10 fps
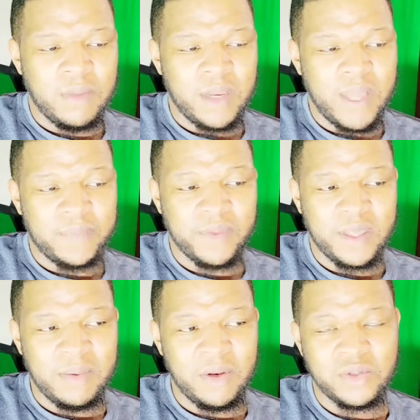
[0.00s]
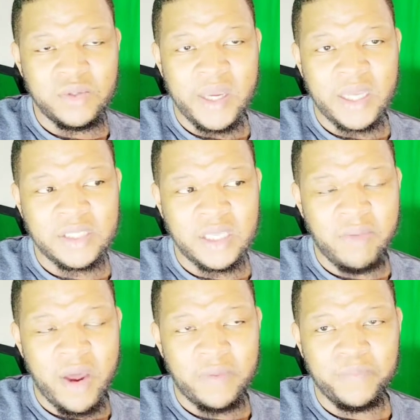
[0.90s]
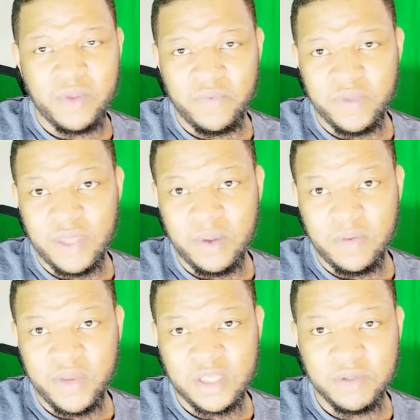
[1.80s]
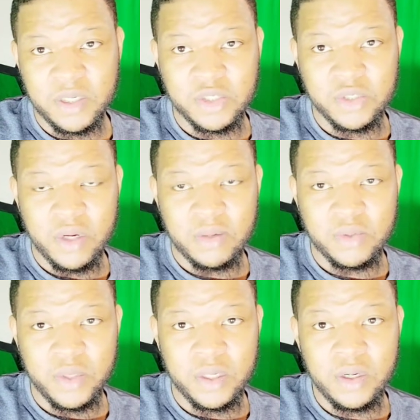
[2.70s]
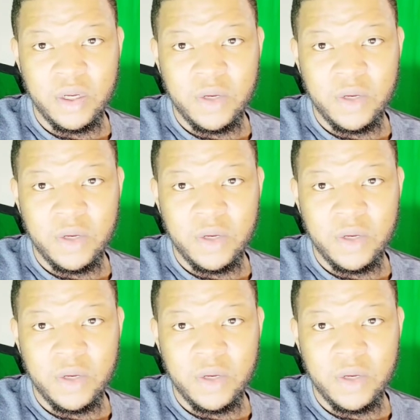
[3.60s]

But hey, let me know what you guys think about him. Don't forget me on Facebook, Instagram, Twitter.